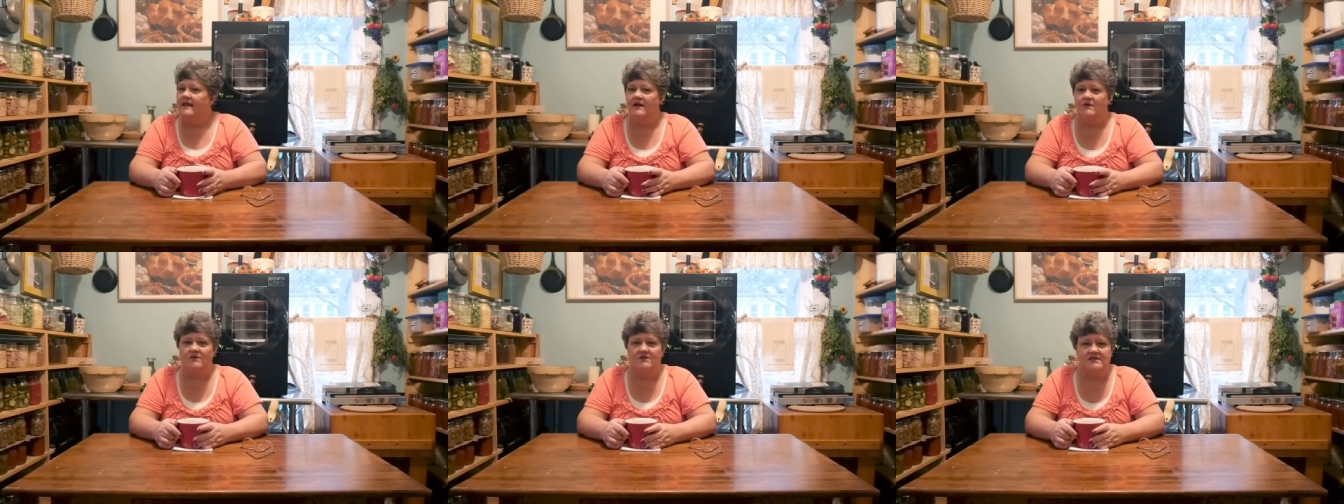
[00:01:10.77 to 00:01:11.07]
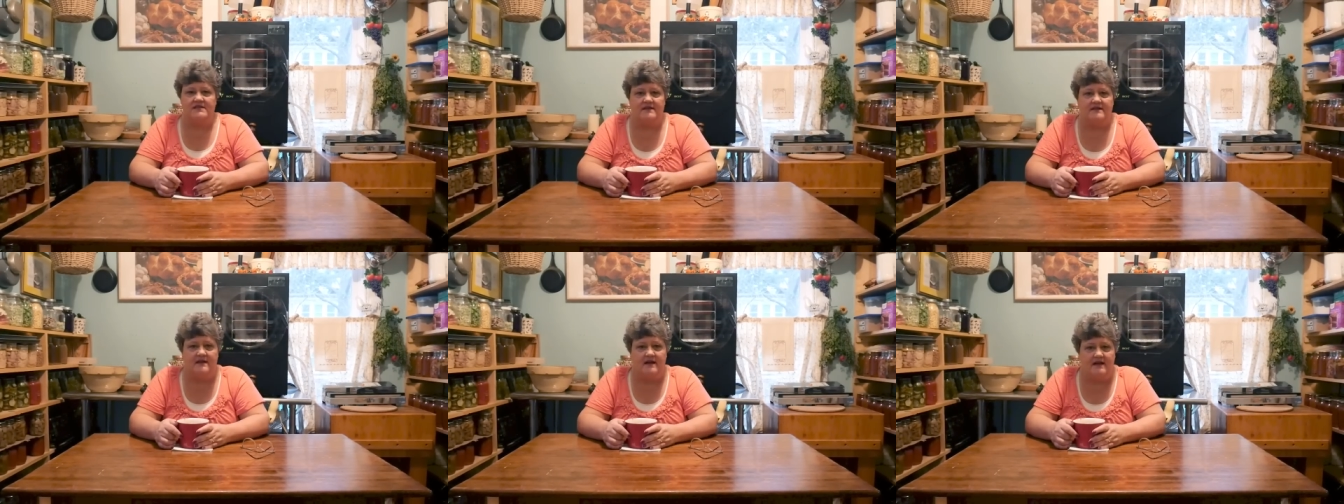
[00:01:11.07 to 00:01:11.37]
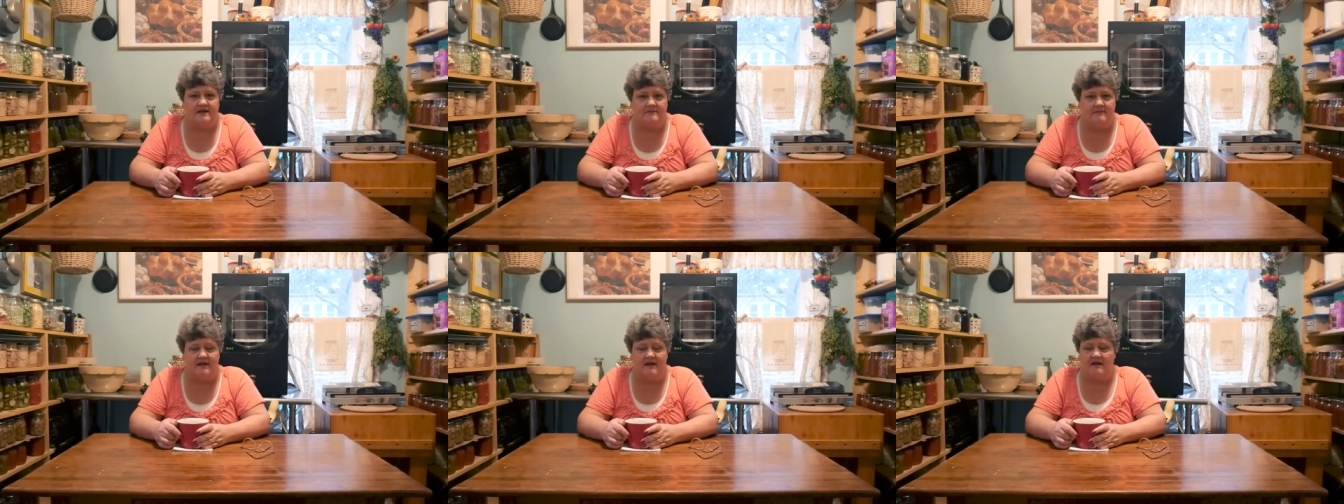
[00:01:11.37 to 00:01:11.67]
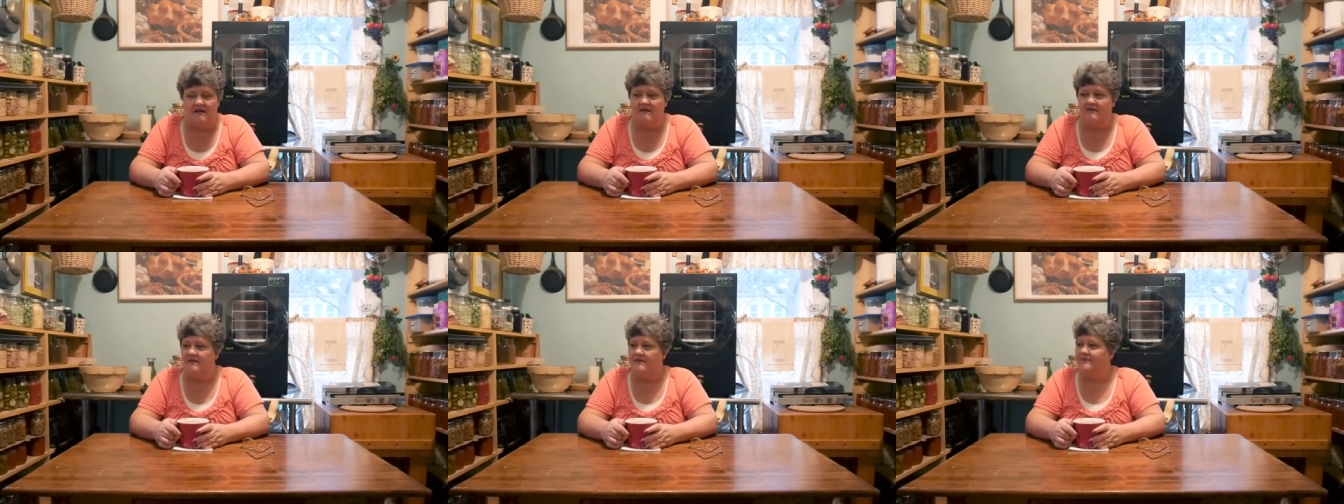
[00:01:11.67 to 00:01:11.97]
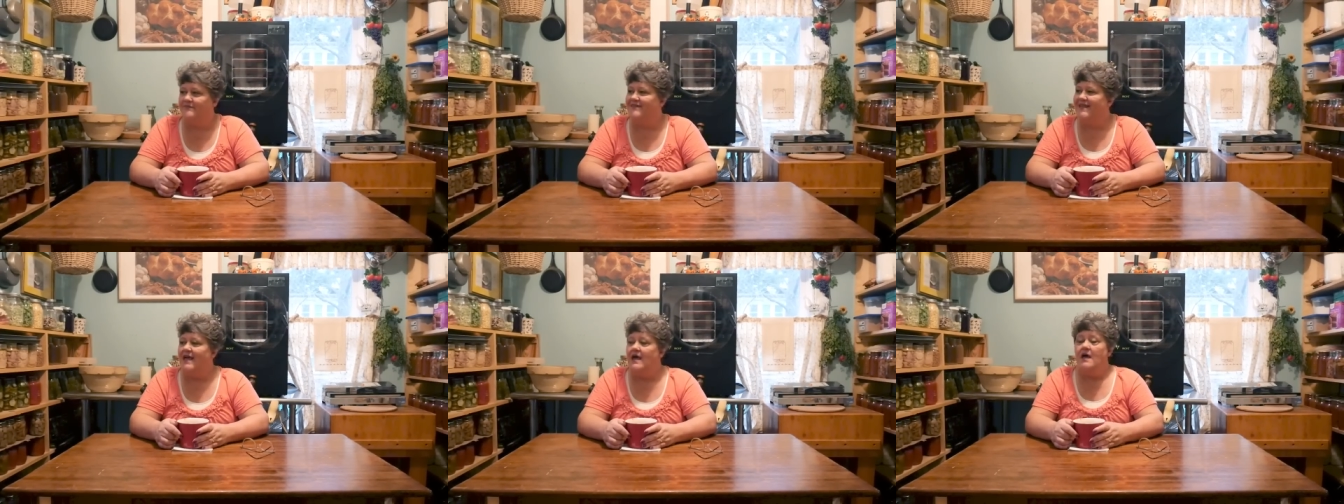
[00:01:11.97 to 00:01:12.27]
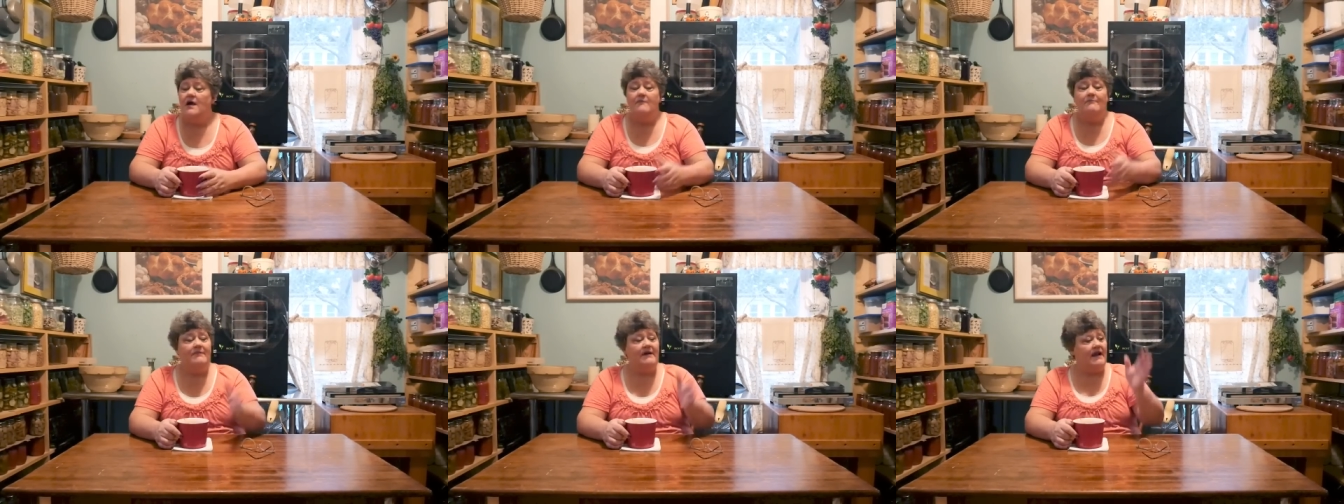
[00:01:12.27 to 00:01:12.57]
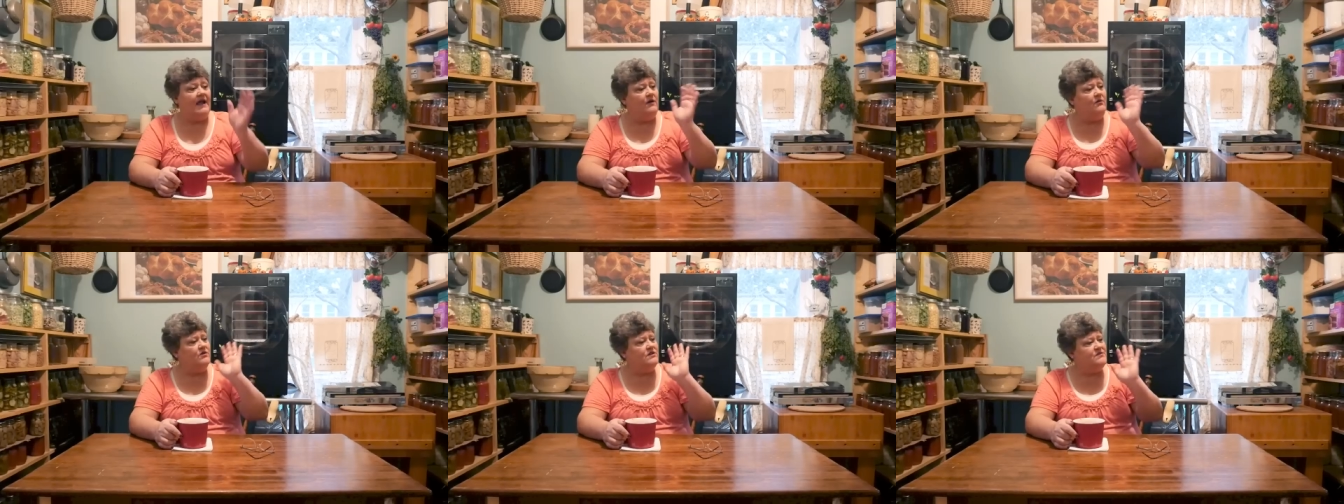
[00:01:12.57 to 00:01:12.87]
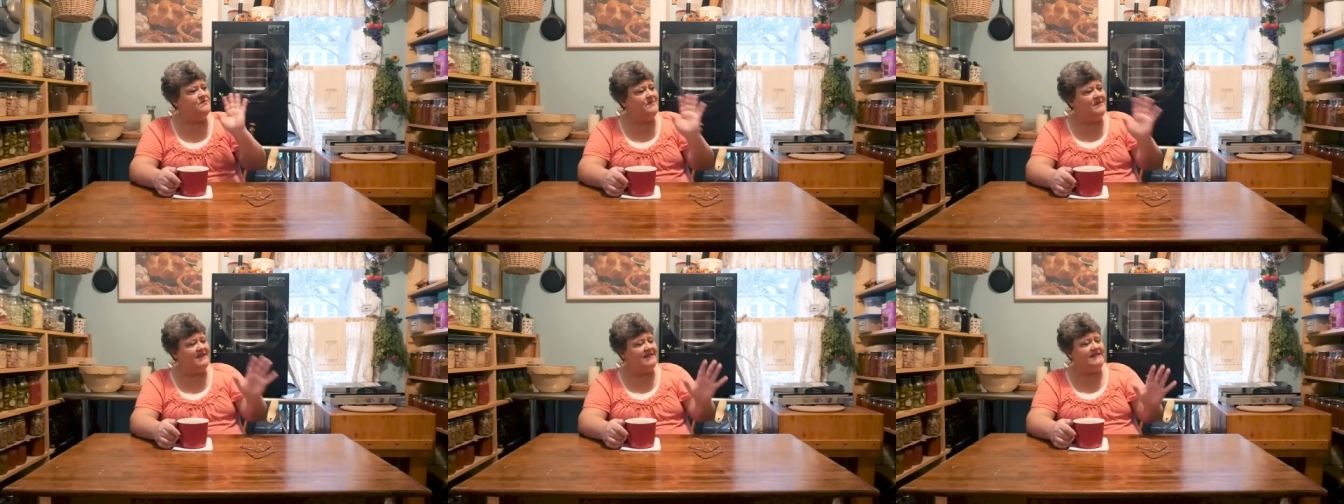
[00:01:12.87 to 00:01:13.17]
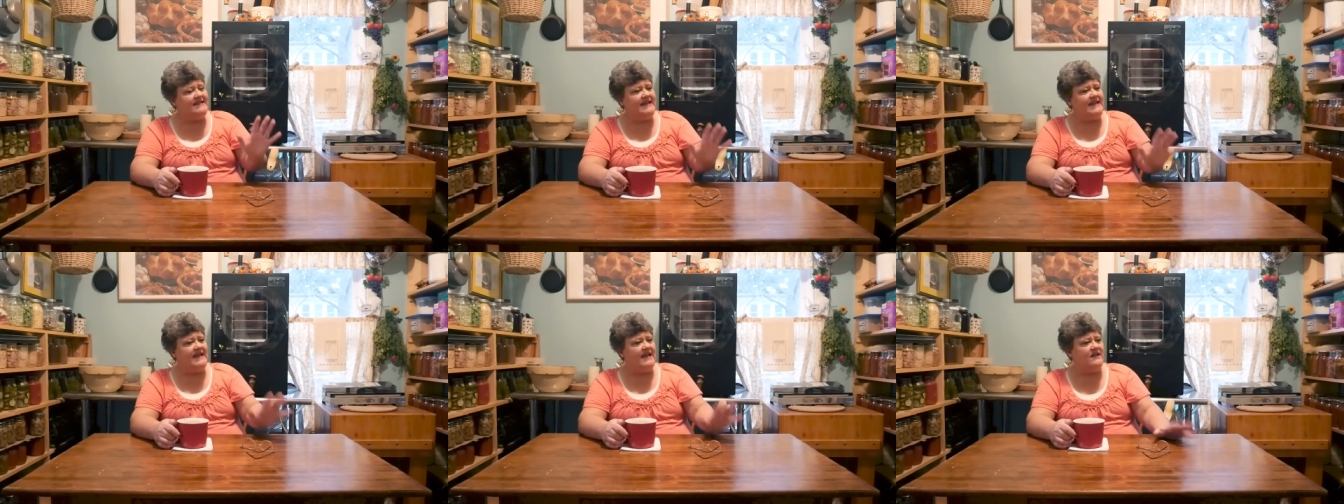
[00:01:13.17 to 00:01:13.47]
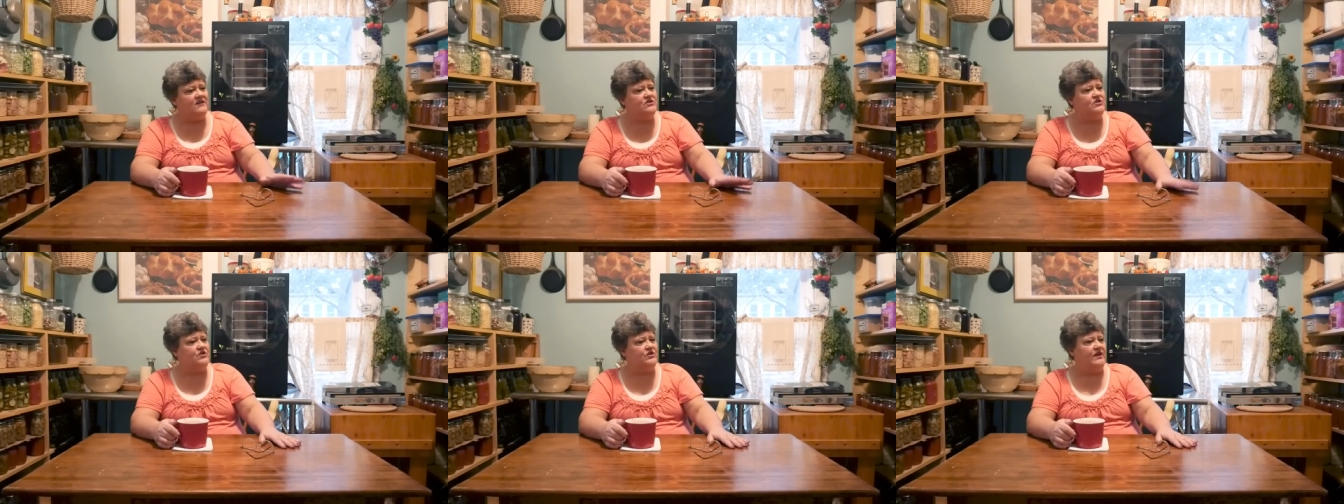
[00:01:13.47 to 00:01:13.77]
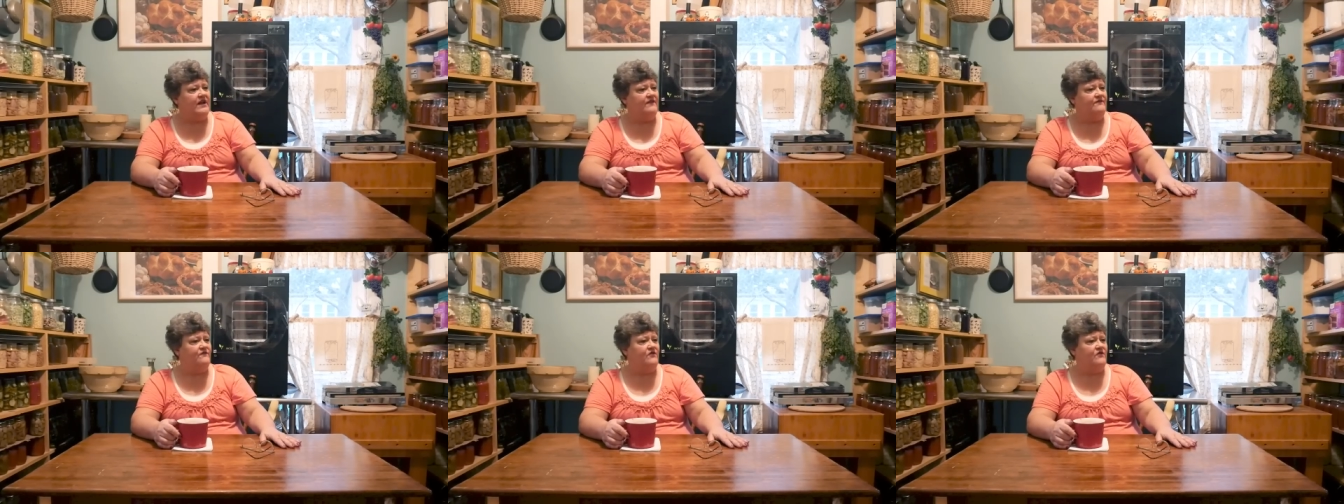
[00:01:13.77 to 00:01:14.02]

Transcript: That was a nightmare. But I was busy yesterday,